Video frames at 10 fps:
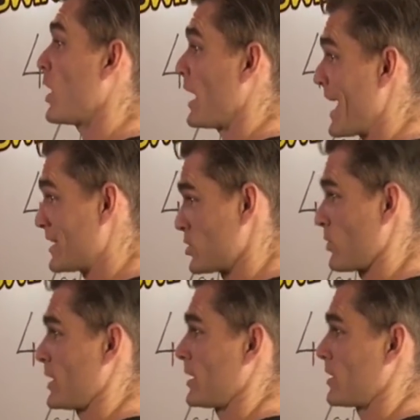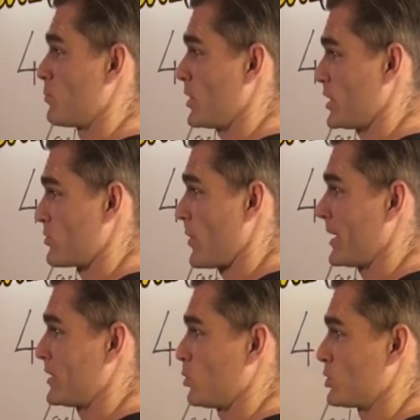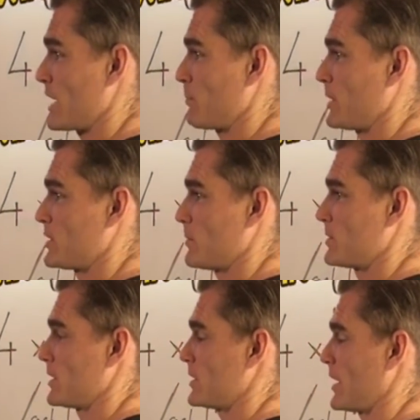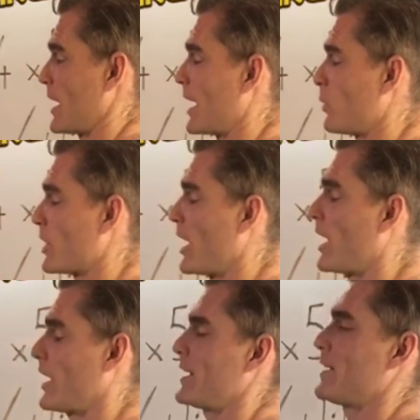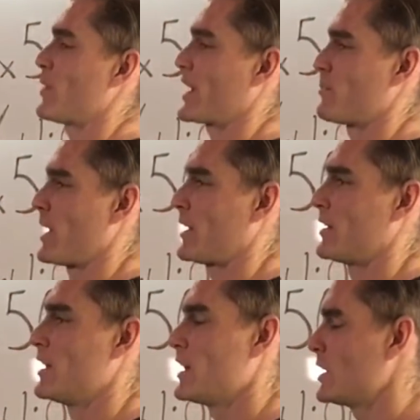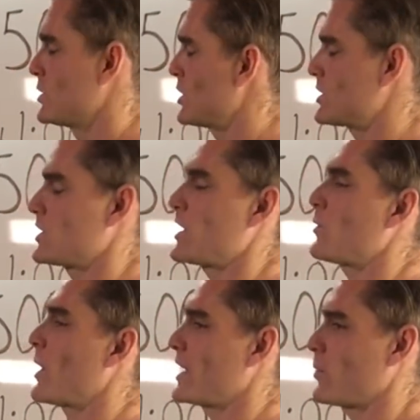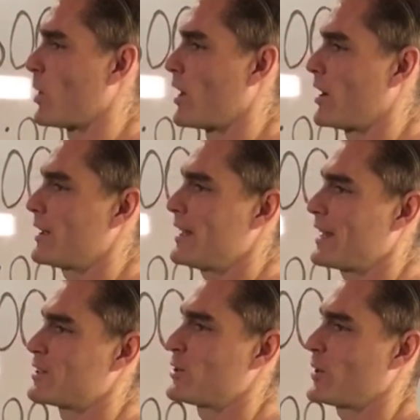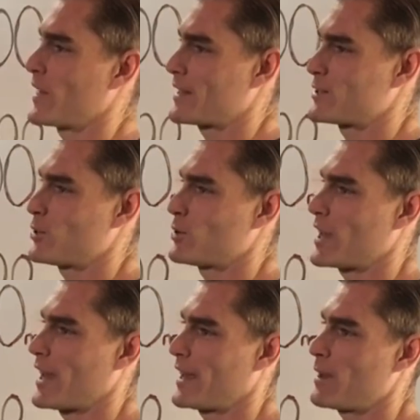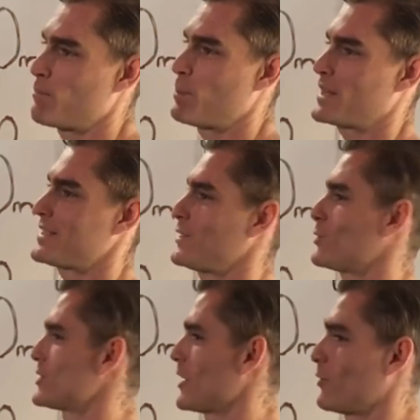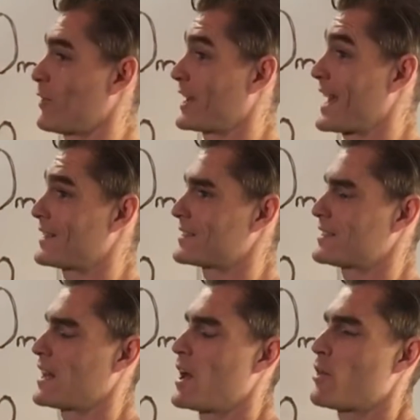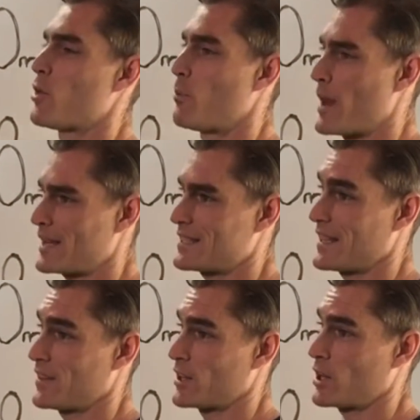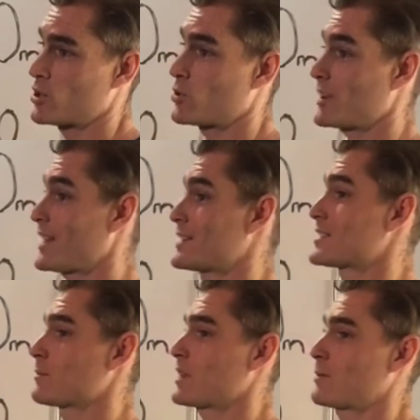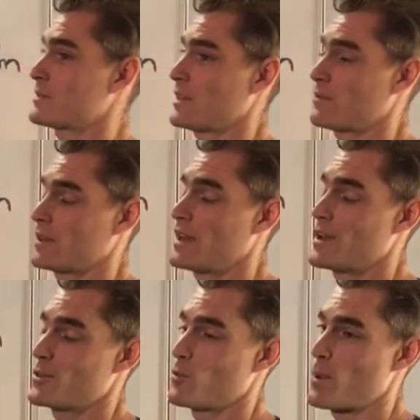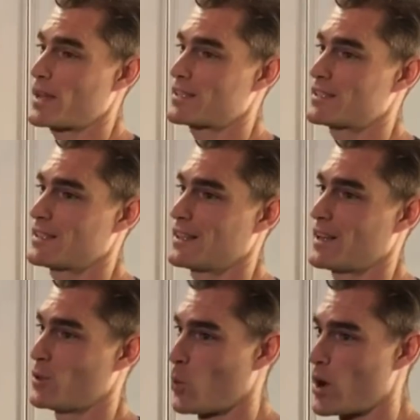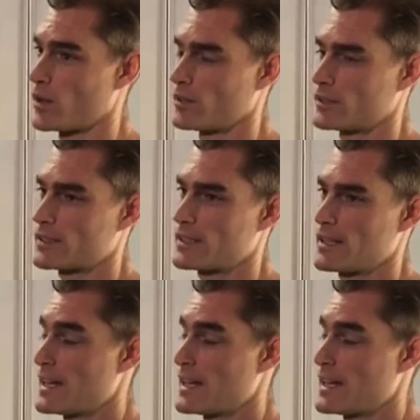you are entering the British Rowing Indoor Championships this year, I would highly recommend just seeing where you are and doing that 2K, pitting yourself against the best in the country and sometimes even the best in the world.